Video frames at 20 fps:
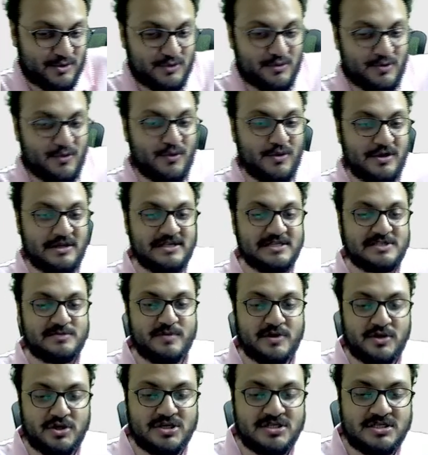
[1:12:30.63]
to hold this
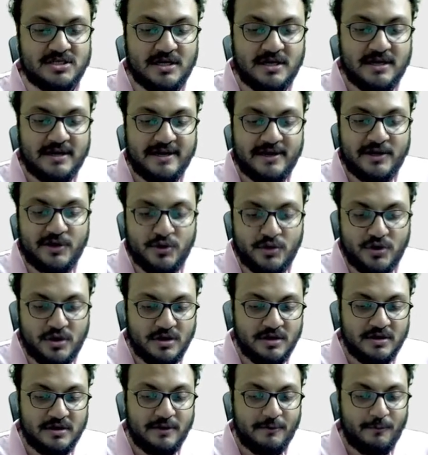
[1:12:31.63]
because, you know,
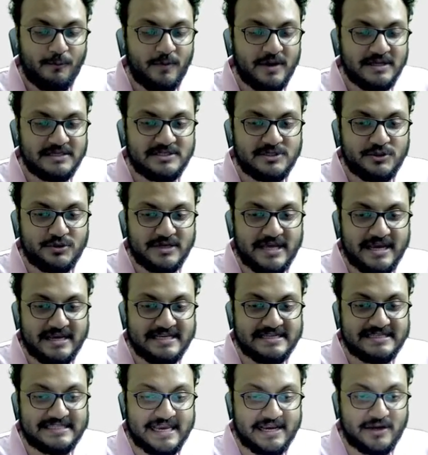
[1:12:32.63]
once you take,
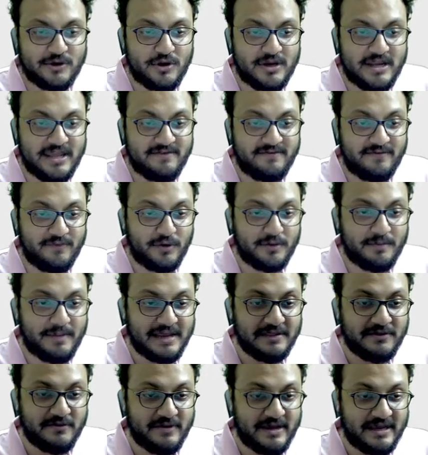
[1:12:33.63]
he's taken on e4, by
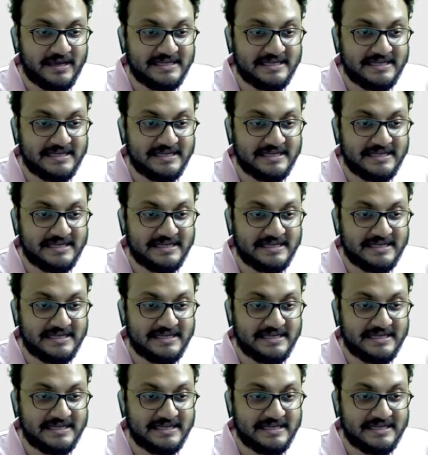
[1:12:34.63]
the way.